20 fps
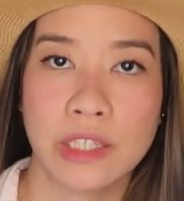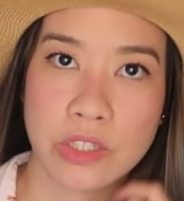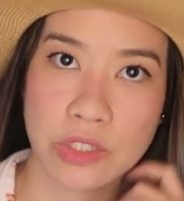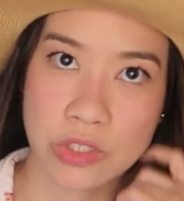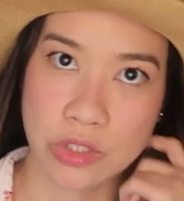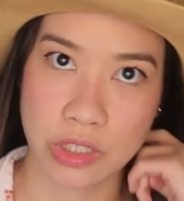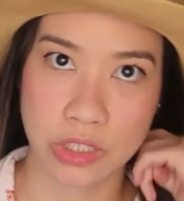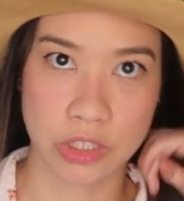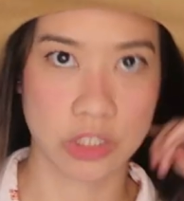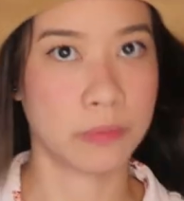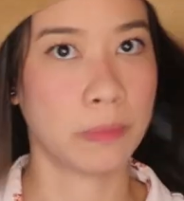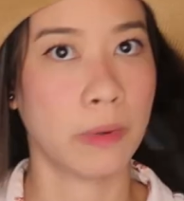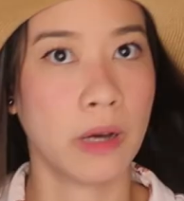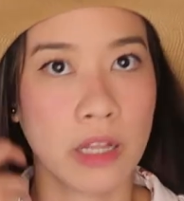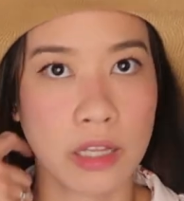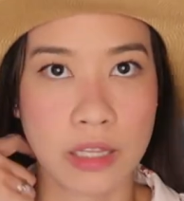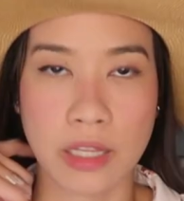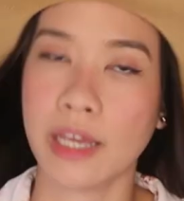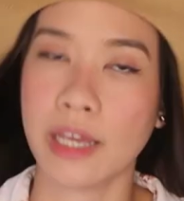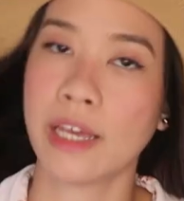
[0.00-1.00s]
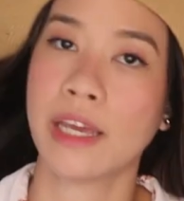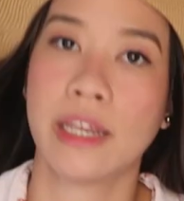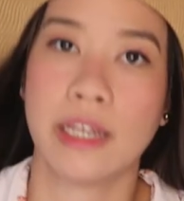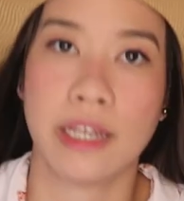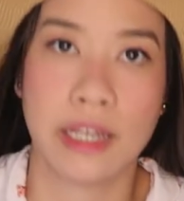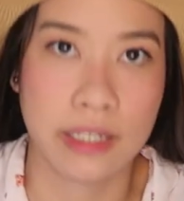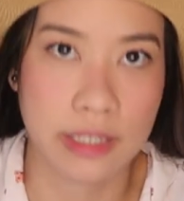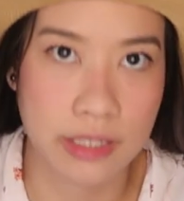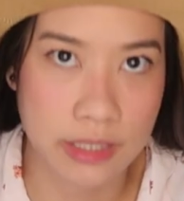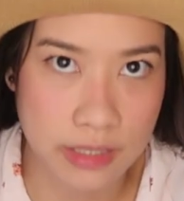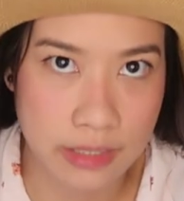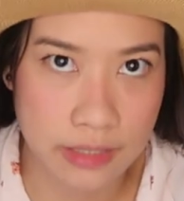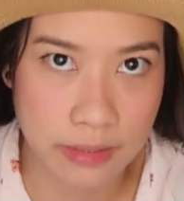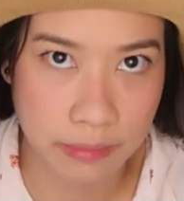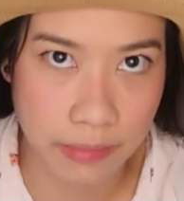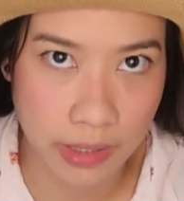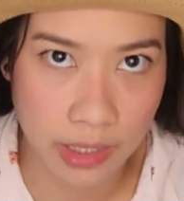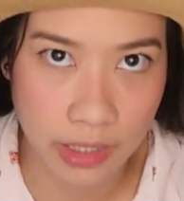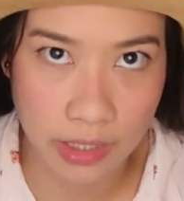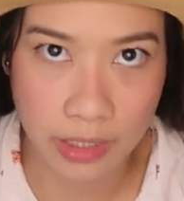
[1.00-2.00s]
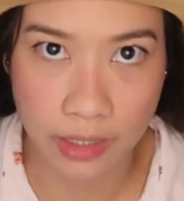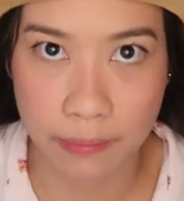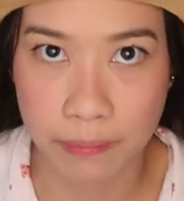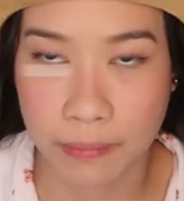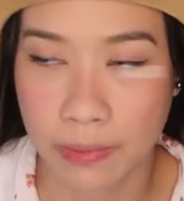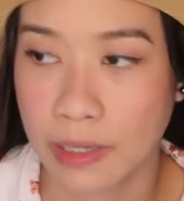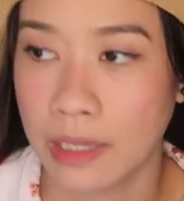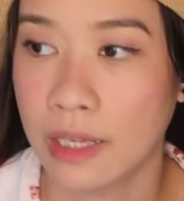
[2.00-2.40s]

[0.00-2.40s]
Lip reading: just changed Paula and I did some makeup.